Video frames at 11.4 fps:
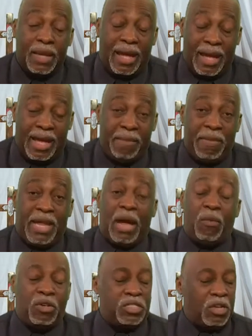Amen. I
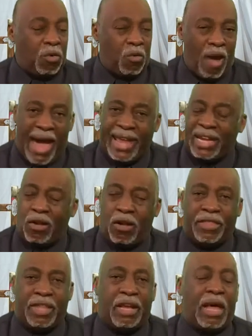want you to write it
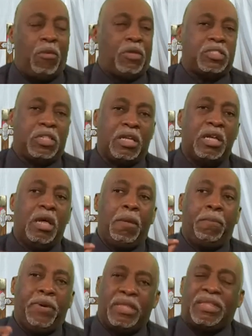on there and I want you to
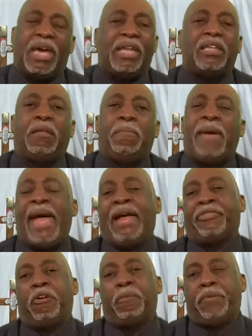Put that in the
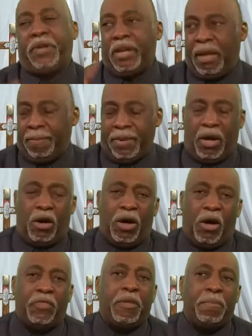bathroom. Put it up uh,
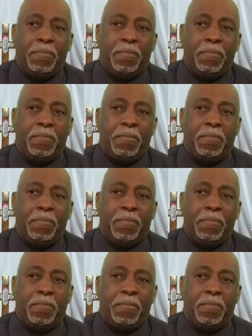on the